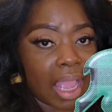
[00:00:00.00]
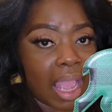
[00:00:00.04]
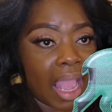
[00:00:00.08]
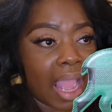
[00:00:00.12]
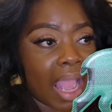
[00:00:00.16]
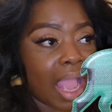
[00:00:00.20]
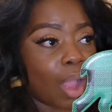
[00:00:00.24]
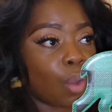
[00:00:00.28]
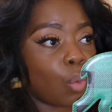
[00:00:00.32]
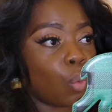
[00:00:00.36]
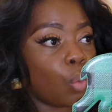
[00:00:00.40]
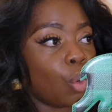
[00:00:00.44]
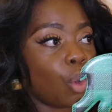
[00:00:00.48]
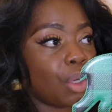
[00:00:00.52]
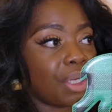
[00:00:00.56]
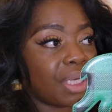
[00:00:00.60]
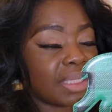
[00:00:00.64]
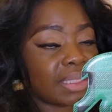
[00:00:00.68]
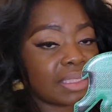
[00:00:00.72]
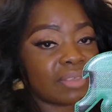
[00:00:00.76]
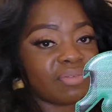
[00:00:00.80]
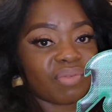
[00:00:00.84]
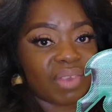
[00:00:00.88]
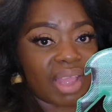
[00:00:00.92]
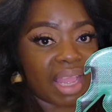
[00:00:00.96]
I wanted
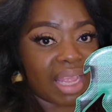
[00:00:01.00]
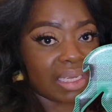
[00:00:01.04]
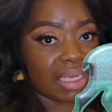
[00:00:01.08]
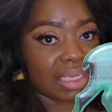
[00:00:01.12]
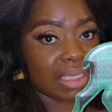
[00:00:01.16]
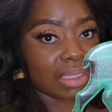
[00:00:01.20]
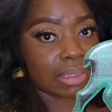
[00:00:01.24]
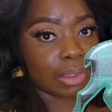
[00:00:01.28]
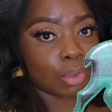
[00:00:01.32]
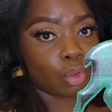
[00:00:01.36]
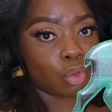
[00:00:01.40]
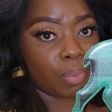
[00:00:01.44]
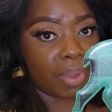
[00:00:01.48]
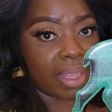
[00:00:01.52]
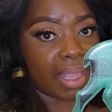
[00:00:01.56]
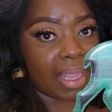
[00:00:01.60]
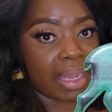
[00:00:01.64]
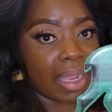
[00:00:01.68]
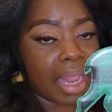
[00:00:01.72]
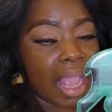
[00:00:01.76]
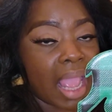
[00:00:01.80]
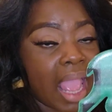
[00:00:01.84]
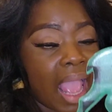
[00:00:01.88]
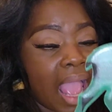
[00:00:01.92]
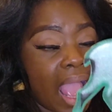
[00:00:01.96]
to find these so bad.
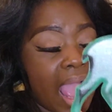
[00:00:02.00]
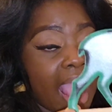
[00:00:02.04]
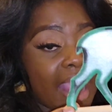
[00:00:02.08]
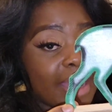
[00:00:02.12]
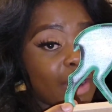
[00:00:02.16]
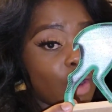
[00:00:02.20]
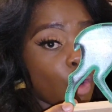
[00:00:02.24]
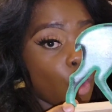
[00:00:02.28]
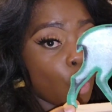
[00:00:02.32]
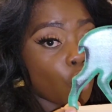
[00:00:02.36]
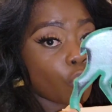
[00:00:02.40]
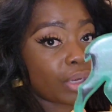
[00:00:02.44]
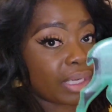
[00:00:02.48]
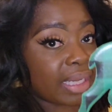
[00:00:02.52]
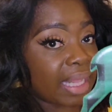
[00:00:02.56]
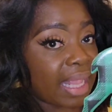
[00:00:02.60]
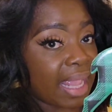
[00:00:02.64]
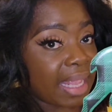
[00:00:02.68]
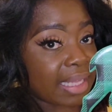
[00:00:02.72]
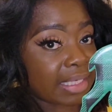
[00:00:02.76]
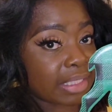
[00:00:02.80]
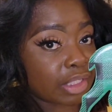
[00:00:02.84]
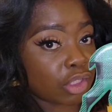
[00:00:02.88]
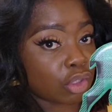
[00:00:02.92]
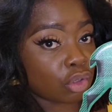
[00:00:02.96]
I'd already
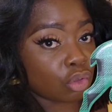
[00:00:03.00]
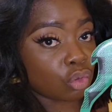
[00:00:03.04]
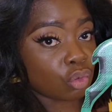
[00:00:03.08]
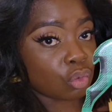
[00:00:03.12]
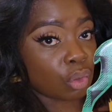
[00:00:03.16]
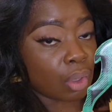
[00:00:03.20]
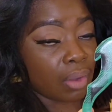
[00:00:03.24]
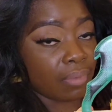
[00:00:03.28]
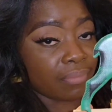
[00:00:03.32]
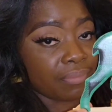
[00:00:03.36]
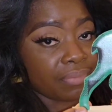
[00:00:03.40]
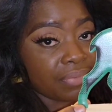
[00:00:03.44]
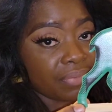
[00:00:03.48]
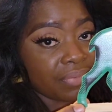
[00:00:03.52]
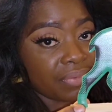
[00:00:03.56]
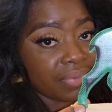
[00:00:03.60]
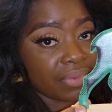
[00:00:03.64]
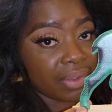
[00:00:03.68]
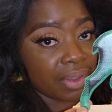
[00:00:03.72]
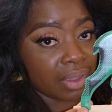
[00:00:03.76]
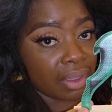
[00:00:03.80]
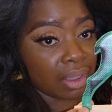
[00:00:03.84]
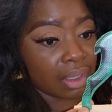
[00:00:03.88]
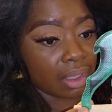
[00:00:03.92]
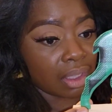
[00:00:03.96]
had two of
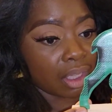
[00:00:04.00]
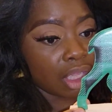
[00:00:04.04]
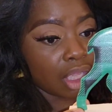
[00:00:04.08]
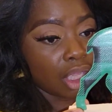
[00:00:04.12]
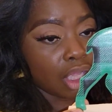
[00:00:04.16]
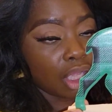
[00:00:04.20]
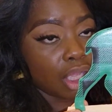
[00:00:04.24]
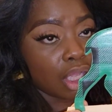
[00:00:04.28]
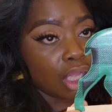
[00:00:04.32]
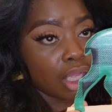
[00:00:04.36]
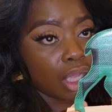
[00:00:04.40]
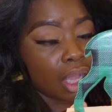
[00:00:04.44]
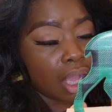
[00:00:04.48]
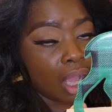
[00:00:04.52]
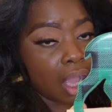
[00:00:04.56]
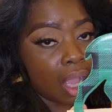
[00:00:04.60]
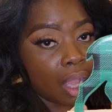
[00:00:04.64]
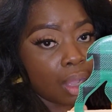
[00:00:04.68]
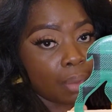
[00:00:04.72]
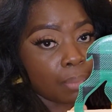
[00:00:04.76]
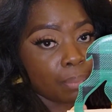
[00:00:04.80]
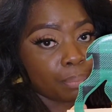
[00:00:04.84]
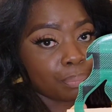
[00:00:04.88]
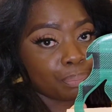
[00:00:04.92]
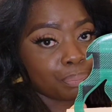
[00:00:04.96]
the
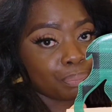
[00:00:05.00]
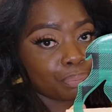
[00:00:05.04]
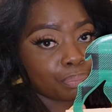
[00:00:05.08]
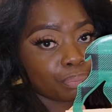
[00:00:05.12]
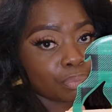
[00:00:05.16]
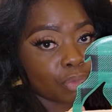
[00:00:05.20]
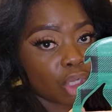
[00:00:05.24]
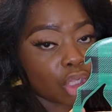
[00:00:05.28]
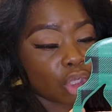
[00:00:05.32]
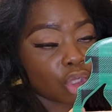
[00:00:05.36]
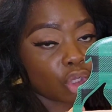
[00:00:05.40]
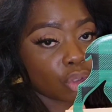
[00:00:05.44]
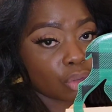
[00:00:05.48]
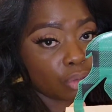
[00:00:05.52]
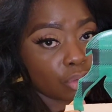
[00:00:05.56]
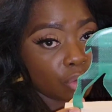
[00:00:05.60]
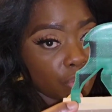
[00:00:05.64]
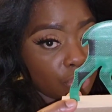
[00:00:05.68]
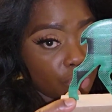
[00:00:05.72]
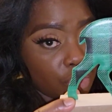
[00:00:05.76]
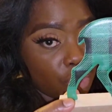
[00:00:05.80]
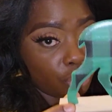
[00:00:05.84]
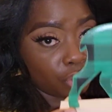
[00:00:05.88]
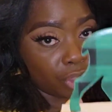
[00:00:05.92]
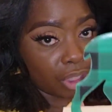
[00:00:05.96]
um,
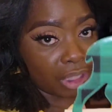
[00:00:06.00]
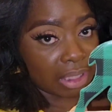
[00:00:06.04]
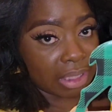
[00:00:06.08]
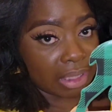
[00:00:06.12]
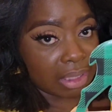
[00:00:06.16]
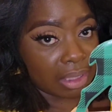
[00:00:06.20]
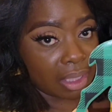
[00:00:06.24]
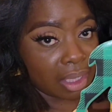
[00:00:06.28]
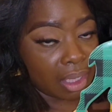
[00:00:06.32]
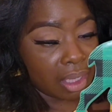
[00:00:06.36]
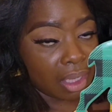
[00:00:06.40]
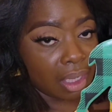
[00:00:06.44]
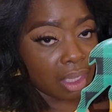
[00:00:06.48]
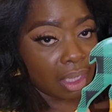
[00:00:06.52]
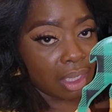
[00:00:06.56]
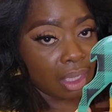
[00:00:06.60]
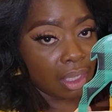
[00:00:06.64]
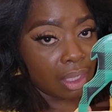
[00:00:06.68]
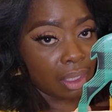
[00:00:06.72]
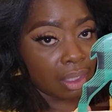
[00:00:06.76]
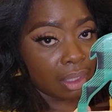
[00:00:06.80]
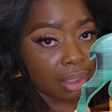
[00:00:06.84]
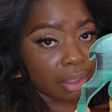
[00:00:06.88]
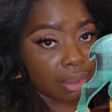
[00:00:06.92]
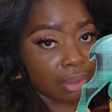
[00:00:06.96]
green
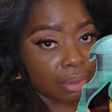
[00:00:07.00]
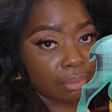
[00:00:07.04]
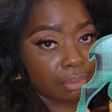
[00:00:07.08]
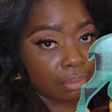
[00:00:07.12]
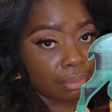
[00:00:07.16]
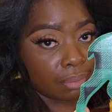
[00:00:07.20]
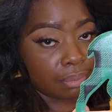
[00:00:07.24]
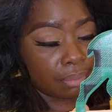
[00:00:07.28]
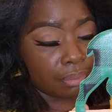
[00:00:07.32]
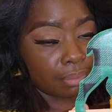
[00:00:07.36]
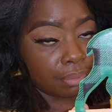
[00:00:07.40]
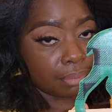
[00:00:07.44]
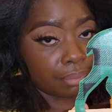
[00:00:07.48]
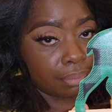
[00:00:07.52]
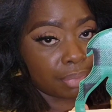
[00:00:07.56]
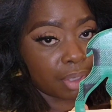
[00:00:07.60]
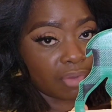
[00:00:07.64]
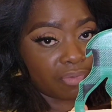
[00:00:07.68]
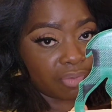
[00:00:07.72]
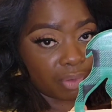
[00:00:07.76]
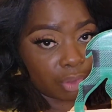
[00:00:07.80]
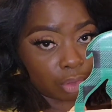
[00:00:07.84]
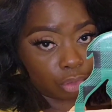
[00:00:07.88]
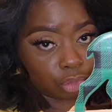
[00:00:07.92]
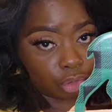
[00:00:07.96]

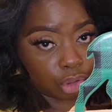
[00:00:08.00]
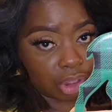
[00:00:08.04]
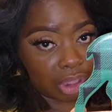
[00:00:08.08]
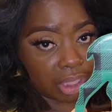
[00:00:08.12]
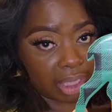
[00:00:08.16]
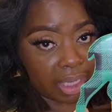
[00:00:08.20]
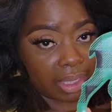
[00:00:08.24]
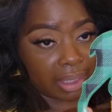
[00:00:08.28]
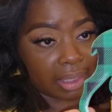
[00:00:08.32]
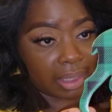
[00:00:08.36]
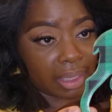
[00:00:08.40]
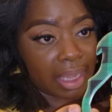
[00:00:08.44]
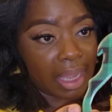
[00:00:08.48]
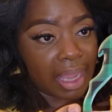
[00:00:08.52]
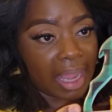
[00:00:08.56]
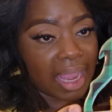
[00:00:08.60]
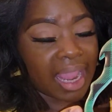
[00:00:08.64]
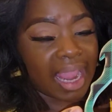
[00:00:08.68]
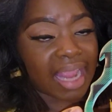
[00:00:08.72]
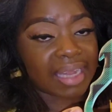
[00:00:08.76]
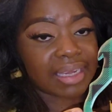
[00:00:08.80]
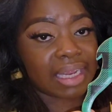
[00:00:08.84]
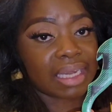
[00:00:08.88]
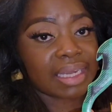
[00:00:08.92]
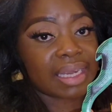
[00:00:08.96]
buffalo check
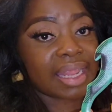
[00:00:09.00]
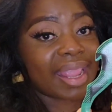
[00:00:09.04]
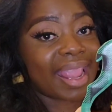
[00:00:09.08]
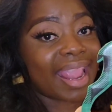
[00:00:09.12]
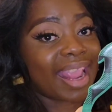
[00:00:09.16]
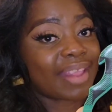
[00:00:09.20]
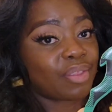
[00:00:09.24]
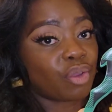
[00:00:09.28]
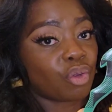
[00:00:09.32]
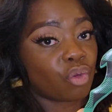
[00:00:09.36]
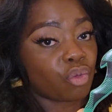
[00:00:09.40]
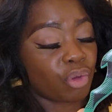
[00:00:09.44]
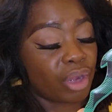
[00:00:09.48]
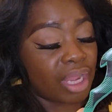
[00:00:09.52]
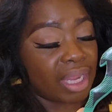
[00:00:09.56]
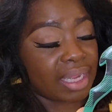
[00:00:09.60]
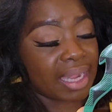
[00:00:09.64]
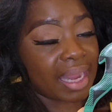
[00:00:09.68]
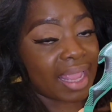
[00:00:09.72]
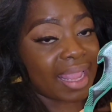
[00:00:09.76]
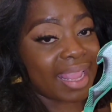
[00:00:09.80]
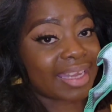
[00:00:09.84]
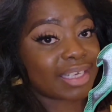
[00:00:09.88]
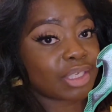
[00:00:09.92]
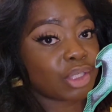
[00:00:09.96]
and then they had the red, and
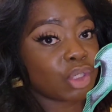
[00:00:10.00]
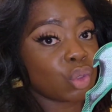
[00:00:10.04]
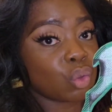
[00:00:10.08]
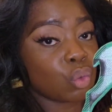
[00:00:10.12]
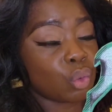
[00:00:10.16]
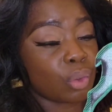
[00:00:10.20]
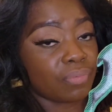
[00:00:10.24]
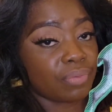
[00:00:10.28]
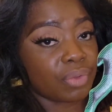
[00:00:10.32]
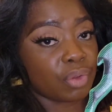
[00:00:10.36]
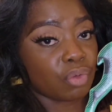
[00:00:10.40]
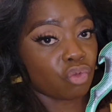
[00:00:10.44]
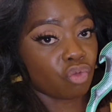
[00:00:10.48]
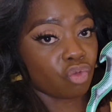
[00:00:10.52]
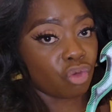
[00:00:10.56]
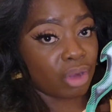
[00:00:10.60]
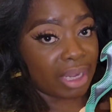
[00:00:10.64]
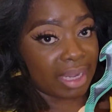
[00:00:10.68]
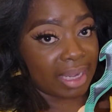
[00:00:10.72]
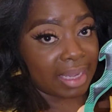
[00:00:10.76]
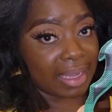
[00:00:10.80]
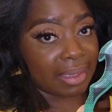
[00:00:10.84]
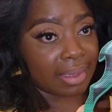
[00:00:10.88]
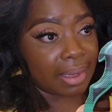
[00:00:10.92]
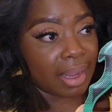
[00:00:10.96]
I had two of the
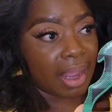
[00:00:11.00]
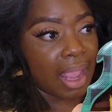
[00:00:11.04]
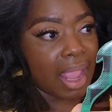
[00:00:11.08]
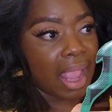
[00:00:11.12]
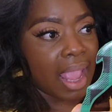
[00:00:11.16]
red.